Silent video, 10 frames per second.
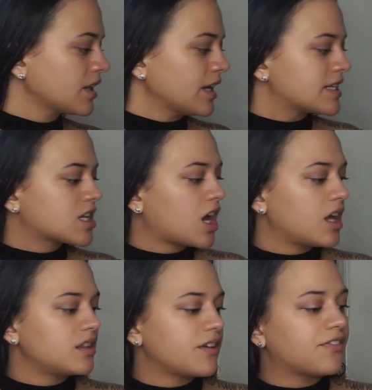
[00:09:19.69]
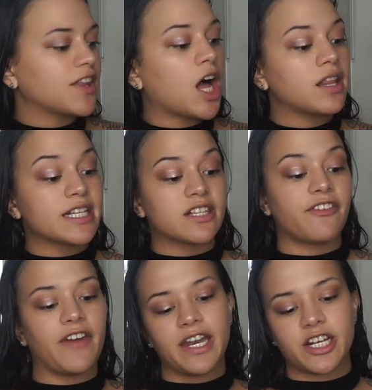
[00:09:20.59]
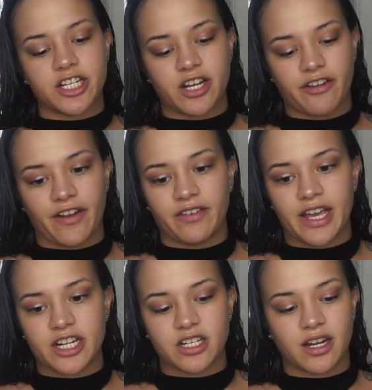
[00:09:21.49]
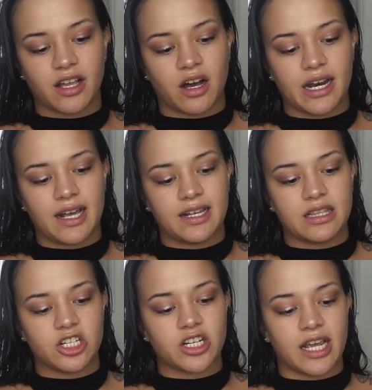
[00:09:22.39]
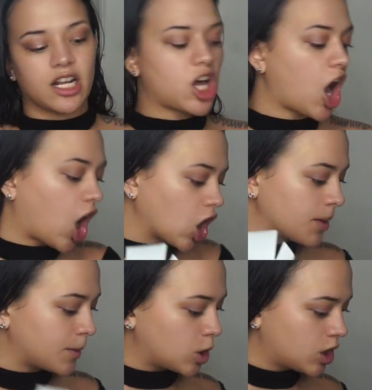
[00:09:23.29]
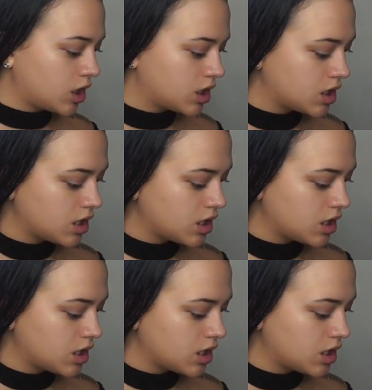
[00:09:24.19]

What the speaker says: It's called the Flawless Finish Foundation. I got it in the shade Caramel.